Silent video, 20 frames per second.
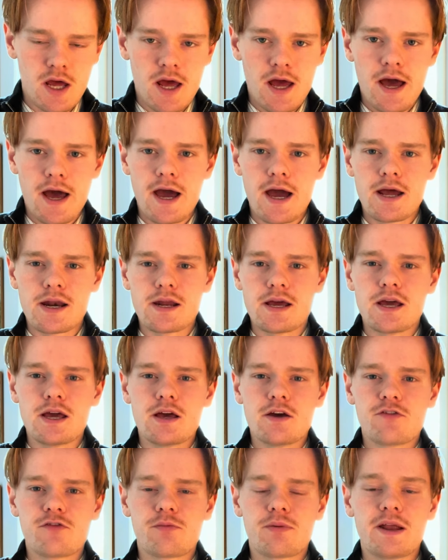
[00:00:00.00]
And
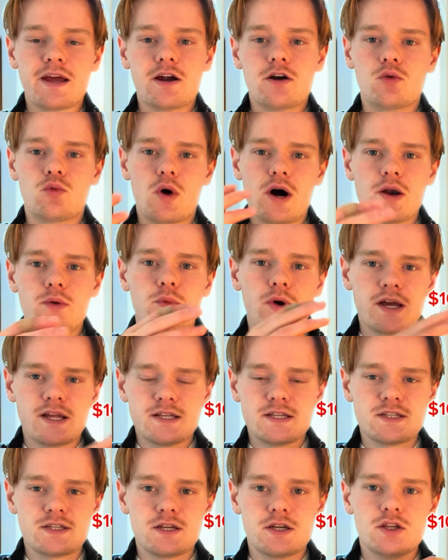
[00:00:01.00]
if player 1
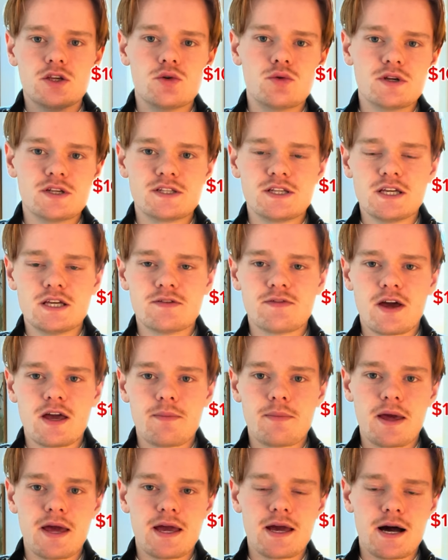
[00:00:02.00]
wins, you receive a
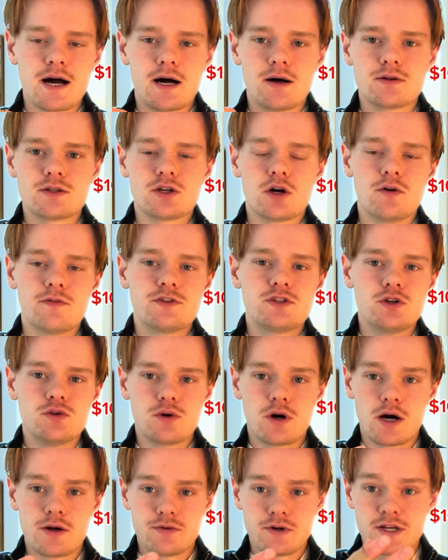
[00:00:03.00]
payout of
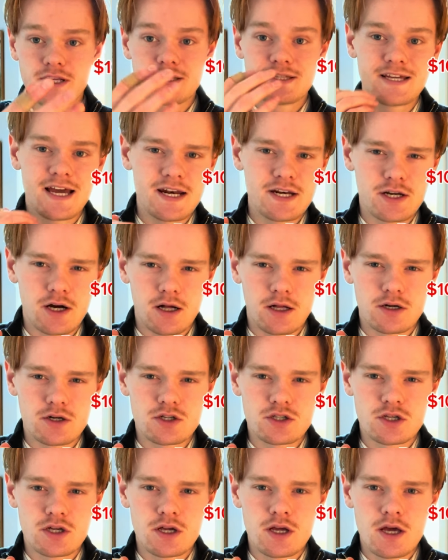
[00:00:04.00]

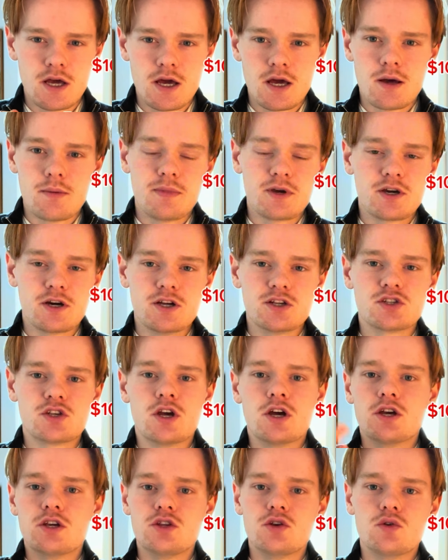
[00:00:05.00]
$210 because
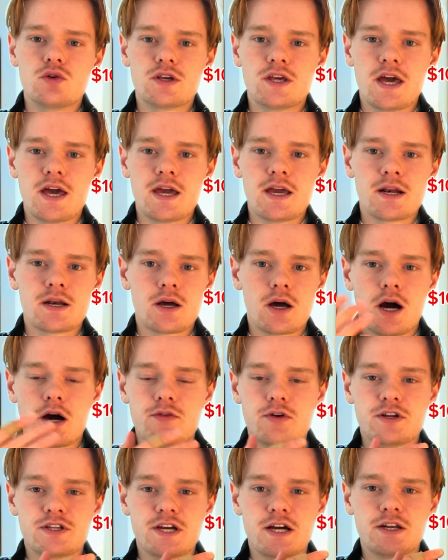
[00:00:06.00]
you gain
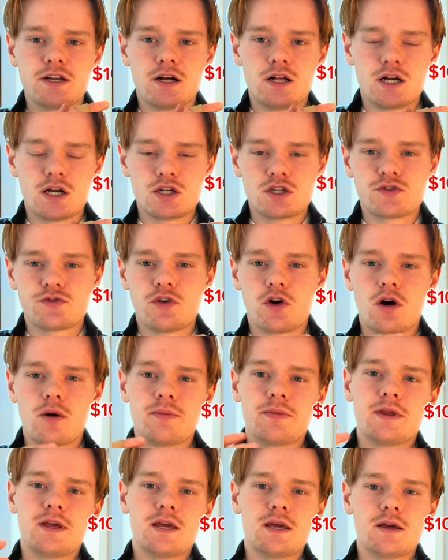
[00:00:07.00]
$110 from
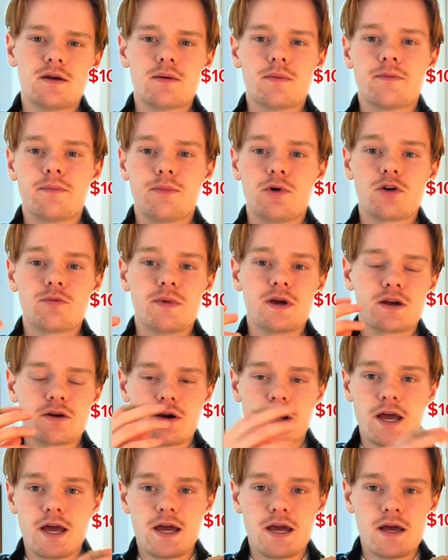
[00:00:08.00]
the bookmaker
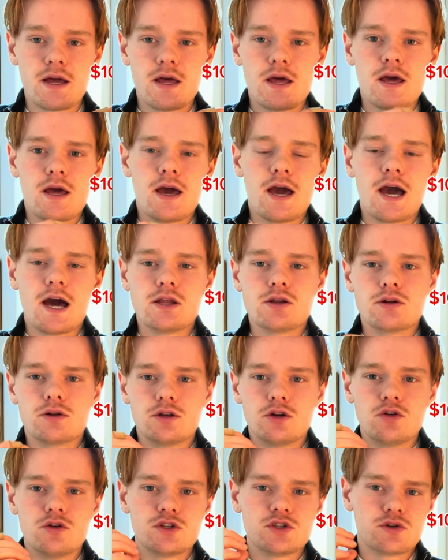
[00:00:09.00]
A and you
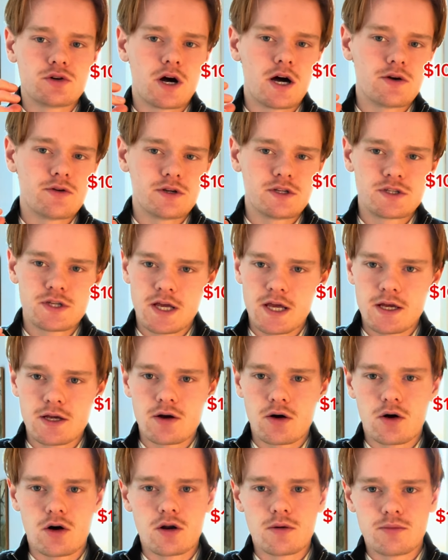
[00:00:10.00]
lose your 100 stake
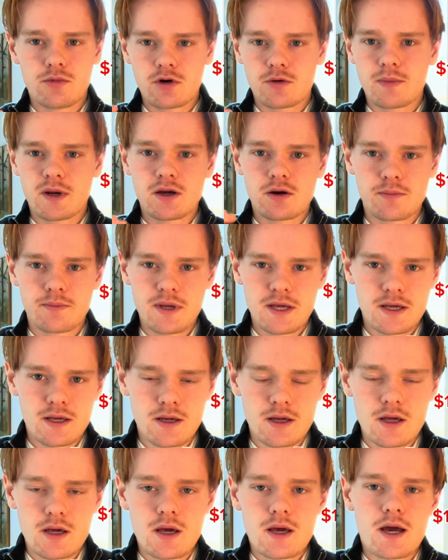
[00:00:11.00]
on bookmaker B.
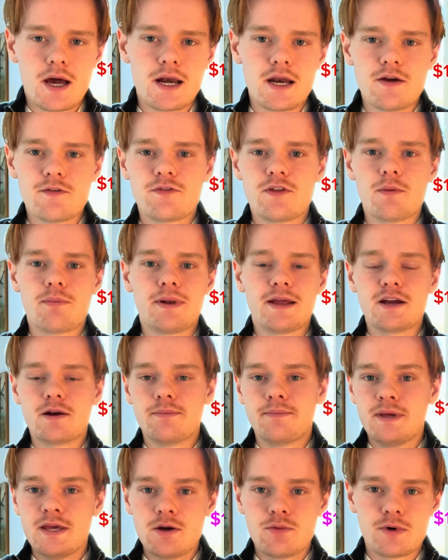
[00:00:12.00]
And if the player
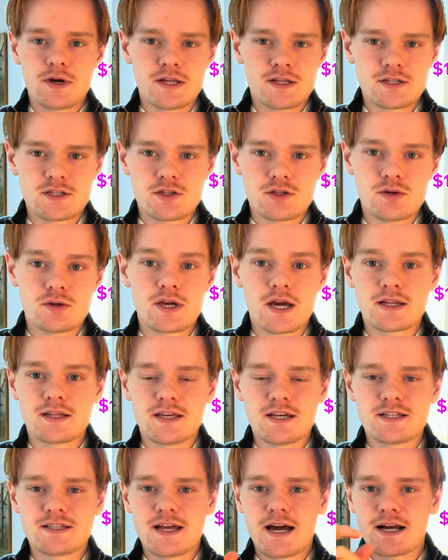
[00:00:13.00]
B wins, you get the
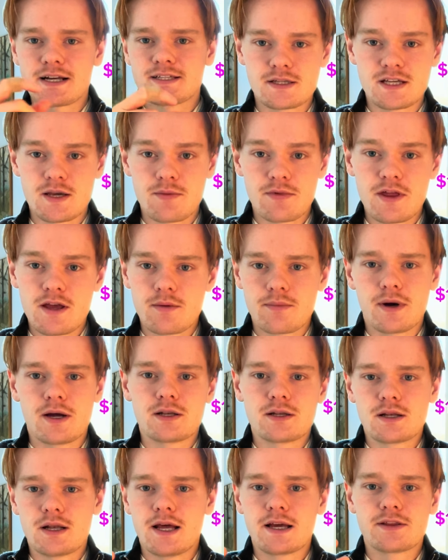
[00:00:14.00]
exact same thing,
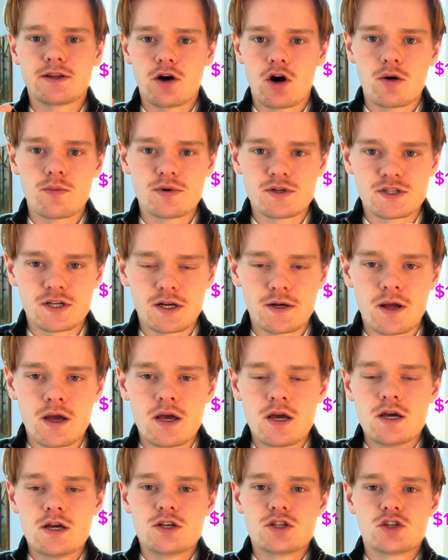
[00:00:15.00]
but like the opposite.
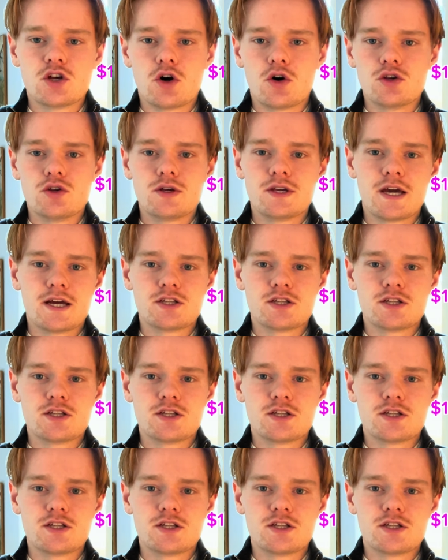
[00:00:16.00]
So you get